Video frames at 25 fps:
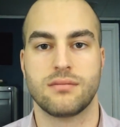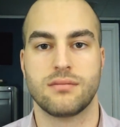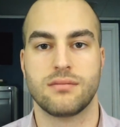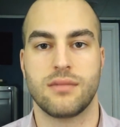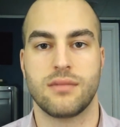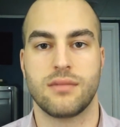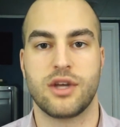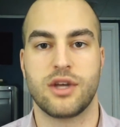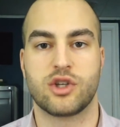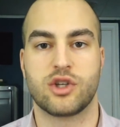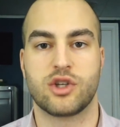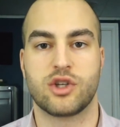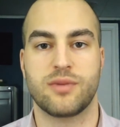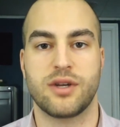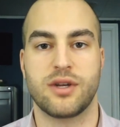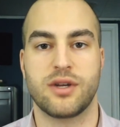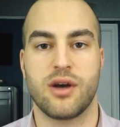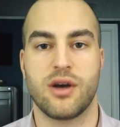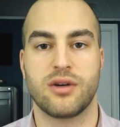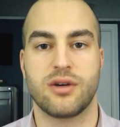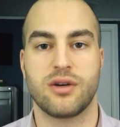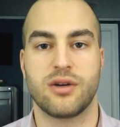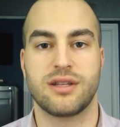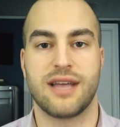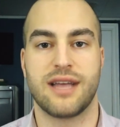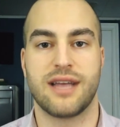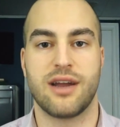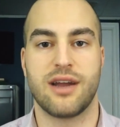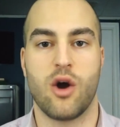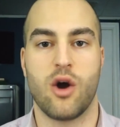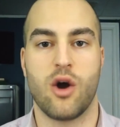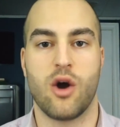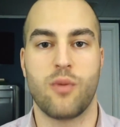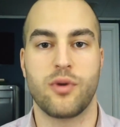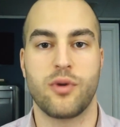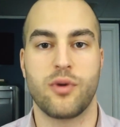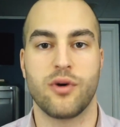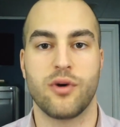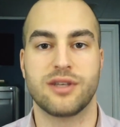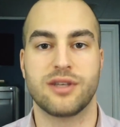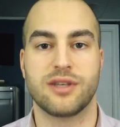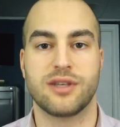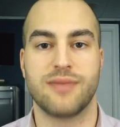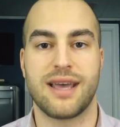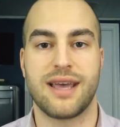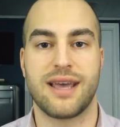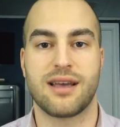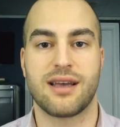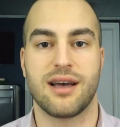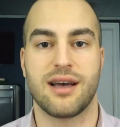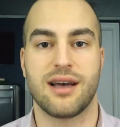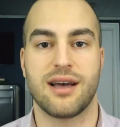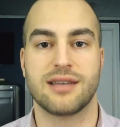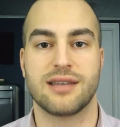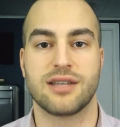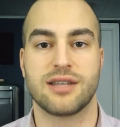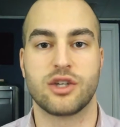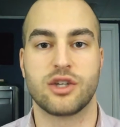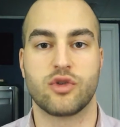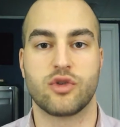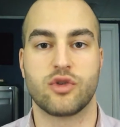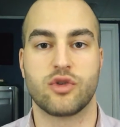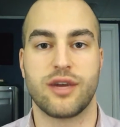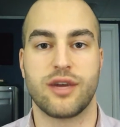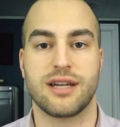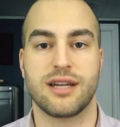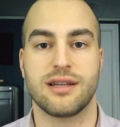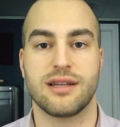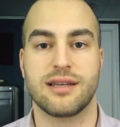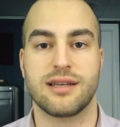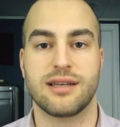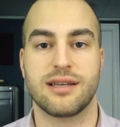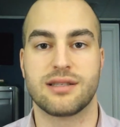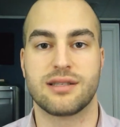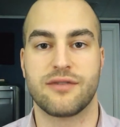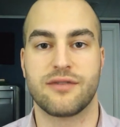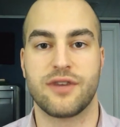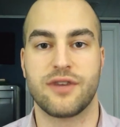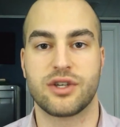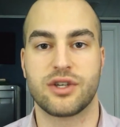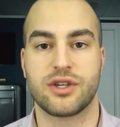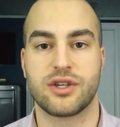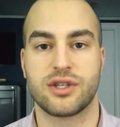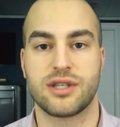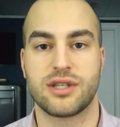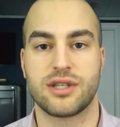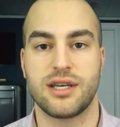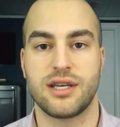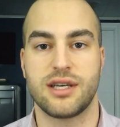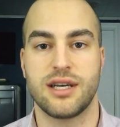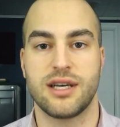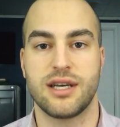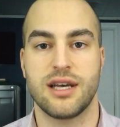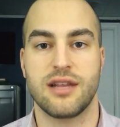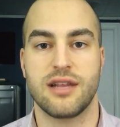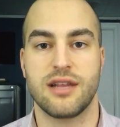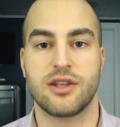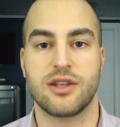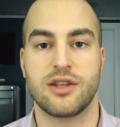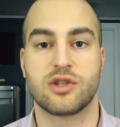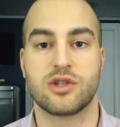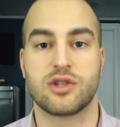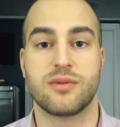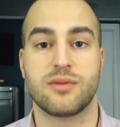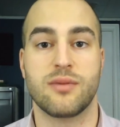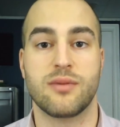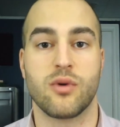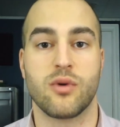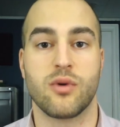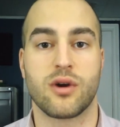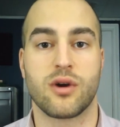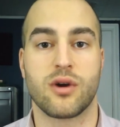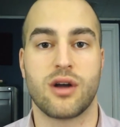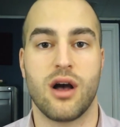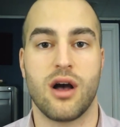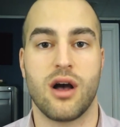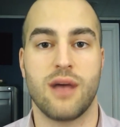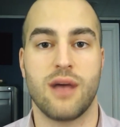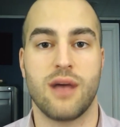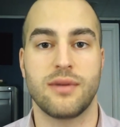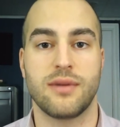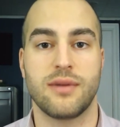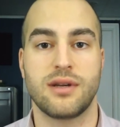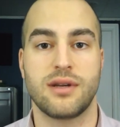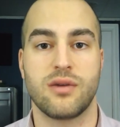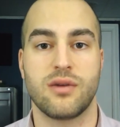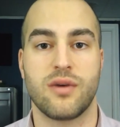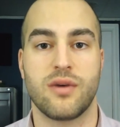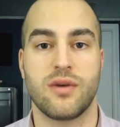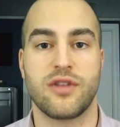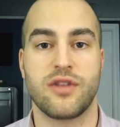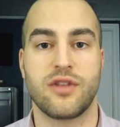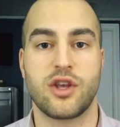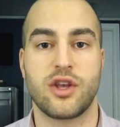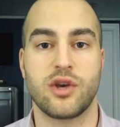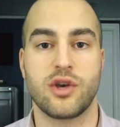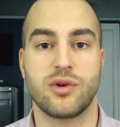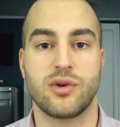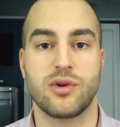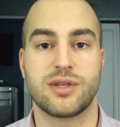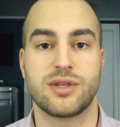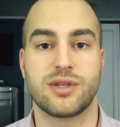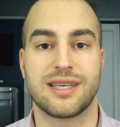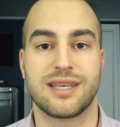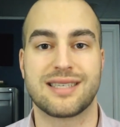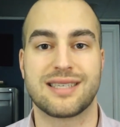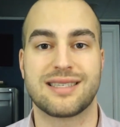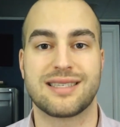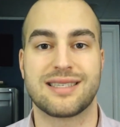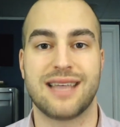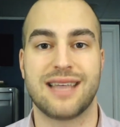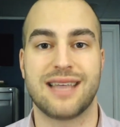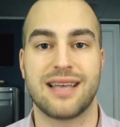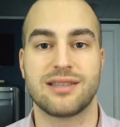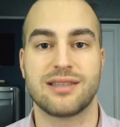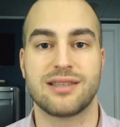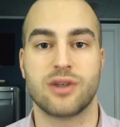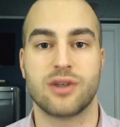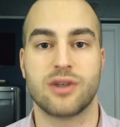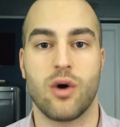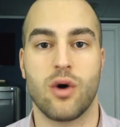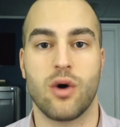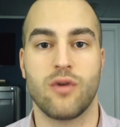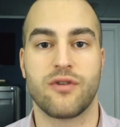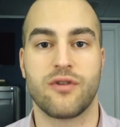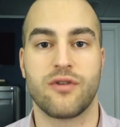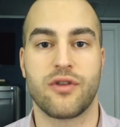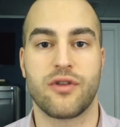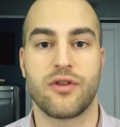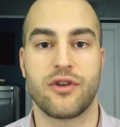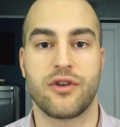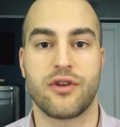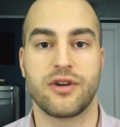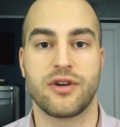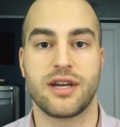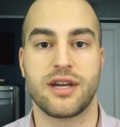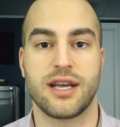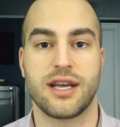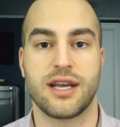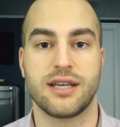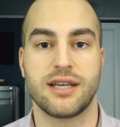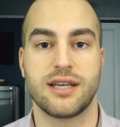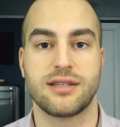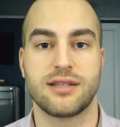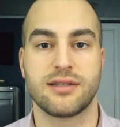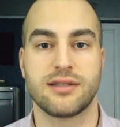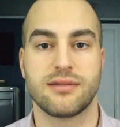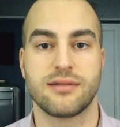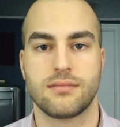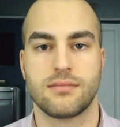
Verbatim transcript: It should be noted that opioids may cause adrenal insufficiency. This would be more common when the use extends over 30 days.